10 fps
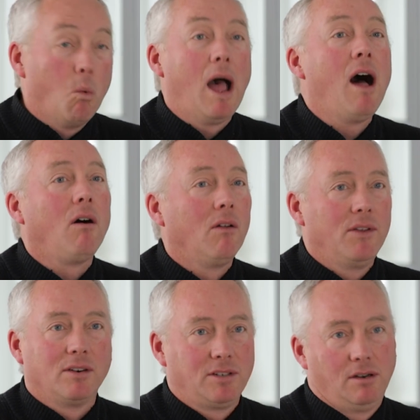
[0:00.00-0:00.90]
well the
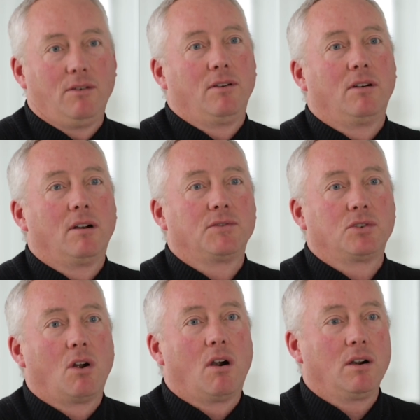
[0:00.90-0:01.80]
interior of
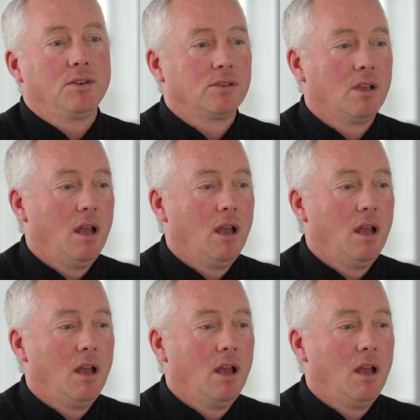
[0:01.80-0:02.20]
stars.